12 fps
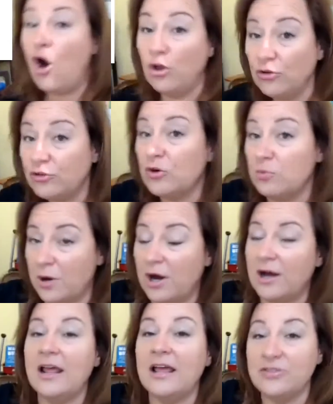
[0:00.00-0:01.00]
also
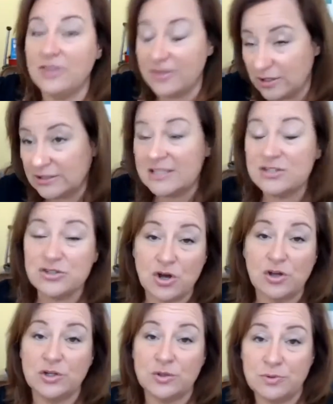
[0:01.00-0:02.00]
bought, and they'll list
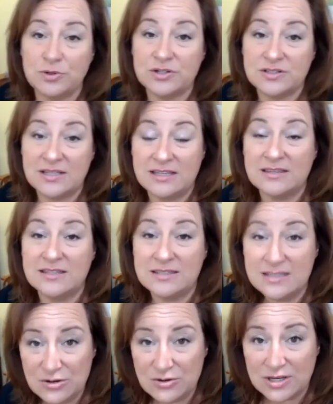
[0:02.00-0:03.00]
all your books in the
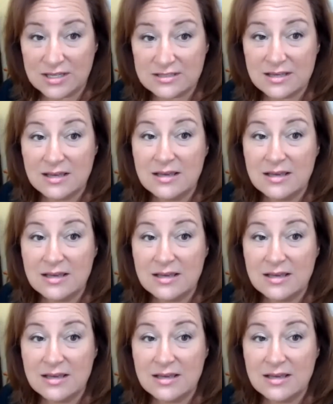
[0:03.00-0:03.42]
series,